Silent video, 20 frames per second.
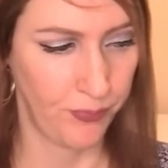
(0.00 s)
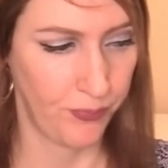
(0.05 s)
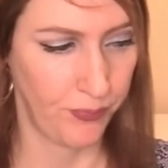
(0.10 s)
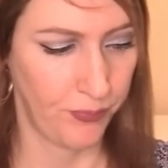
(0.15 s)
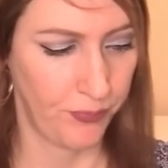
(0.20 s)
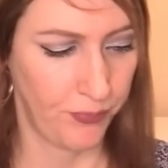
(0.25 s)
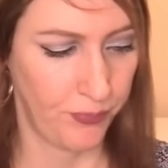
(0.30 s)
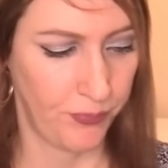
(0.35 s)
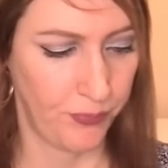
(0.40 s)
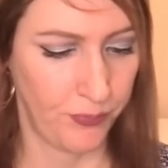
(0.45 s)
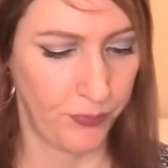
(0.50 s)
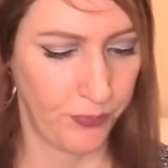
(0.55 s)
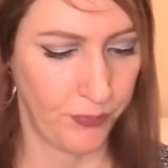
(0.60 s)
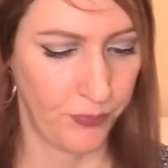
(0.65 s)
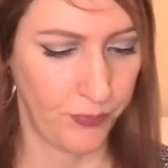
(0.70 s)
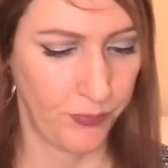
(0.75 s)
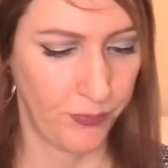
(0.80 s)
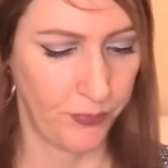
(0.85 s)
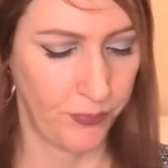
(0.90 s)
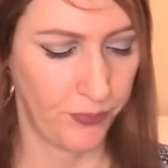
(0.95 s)

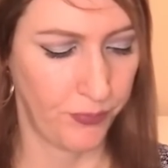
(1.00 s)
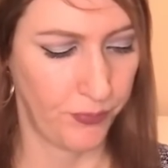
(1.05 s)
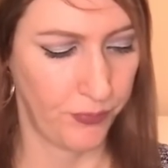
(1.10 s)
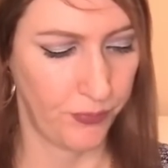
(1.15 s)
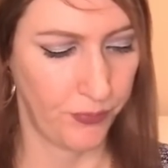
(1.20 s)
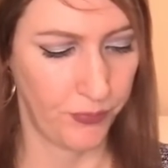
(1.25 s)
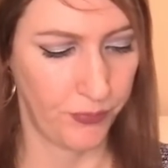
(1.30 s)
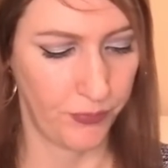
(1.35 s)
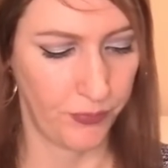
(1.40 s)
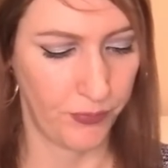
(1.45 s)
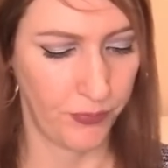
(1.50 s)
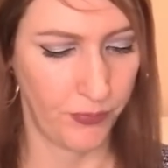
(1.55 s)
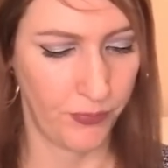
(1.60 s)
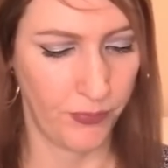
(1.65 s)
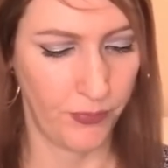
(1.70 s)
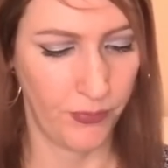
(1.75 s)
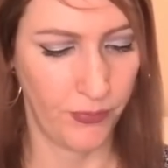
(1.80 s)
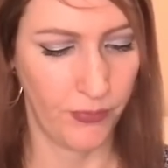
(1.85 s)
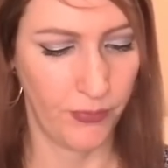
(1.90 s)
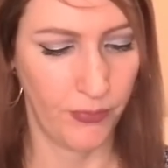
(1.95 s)

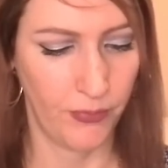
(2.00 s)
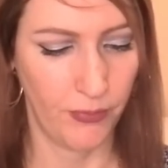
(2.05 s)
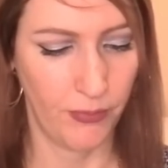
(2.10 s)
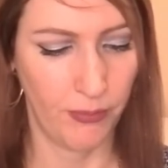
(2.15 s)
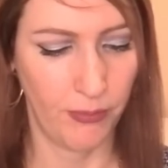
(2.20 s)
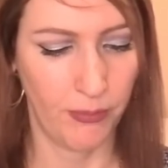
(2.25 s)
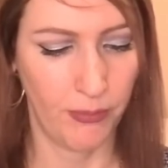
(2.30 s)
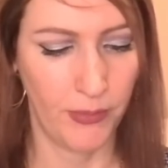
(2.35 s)
Nothing is said.